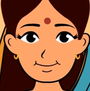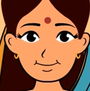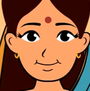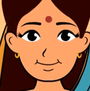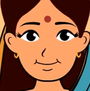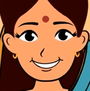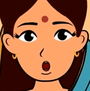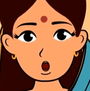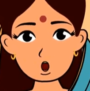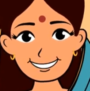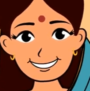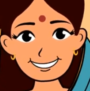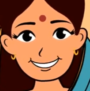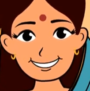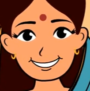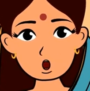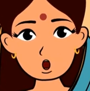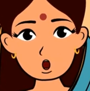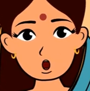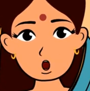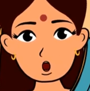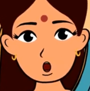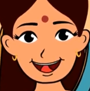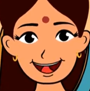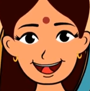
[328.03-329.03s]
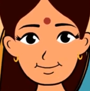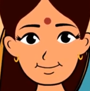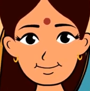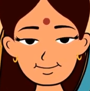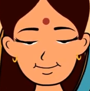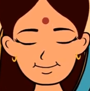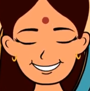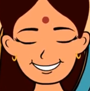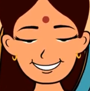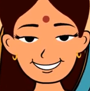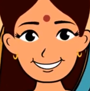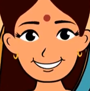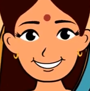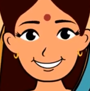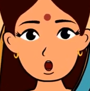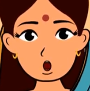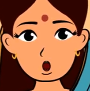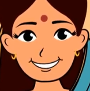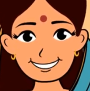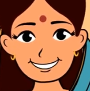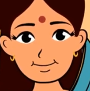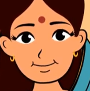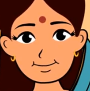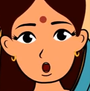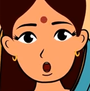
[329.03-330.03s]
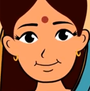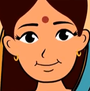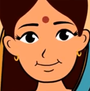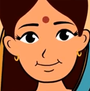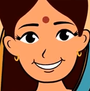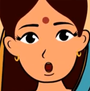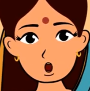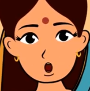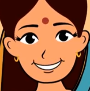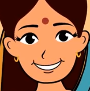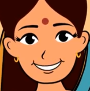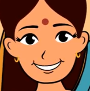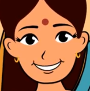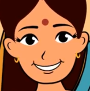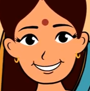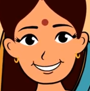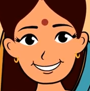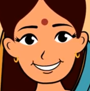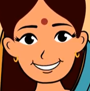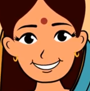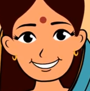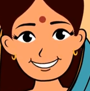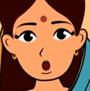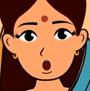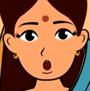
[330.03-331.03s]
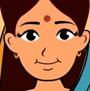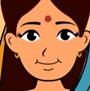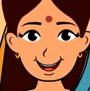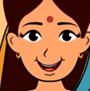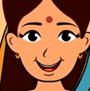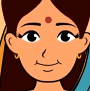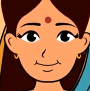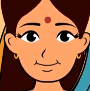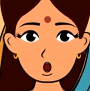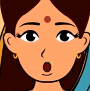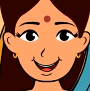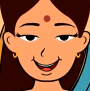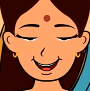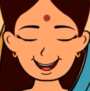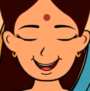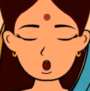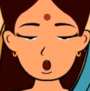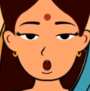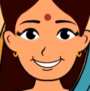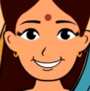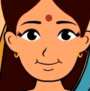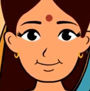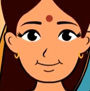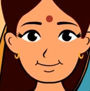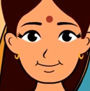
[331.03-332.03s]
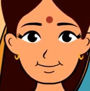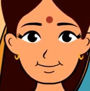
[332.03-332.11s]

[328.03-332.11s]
whose smell make us get their taste on our mouth.